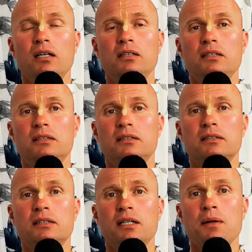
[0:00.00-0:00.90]

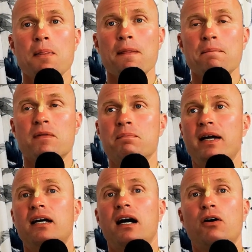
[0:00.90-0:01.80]
The
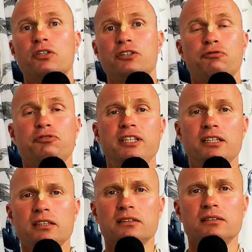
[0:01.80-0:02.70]
men are out in the
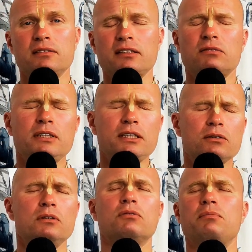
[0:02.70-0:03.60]
field. Let's
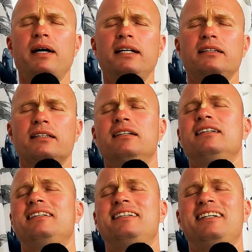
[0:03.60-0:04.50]
do it romantic.
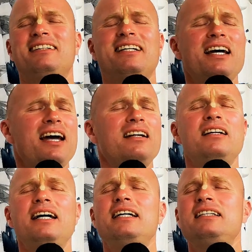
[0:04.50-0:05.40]
And the
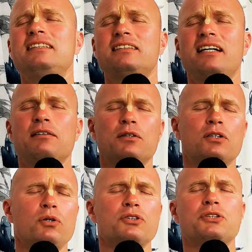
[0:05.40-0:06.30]
ladies, they are
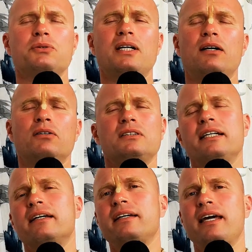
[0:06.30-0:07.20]
closer to the house,
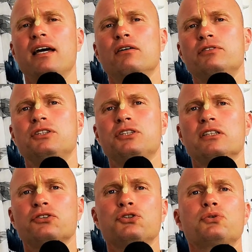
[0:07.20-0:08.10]
taking care of the
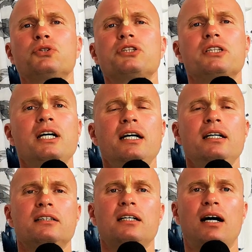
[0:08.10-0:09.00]
children, doing
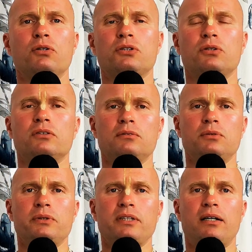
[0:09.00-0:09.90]
the
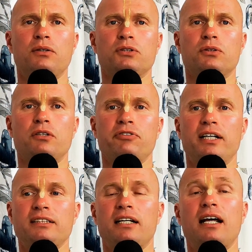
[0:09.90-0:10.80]
household
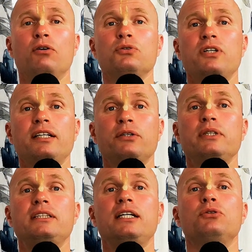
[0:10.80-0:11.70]
affairs. And how do? They
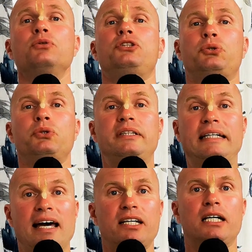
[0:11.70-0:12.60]
do it
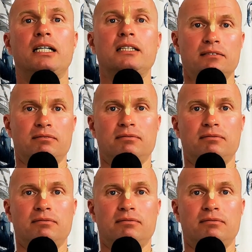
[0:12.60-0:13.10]
together.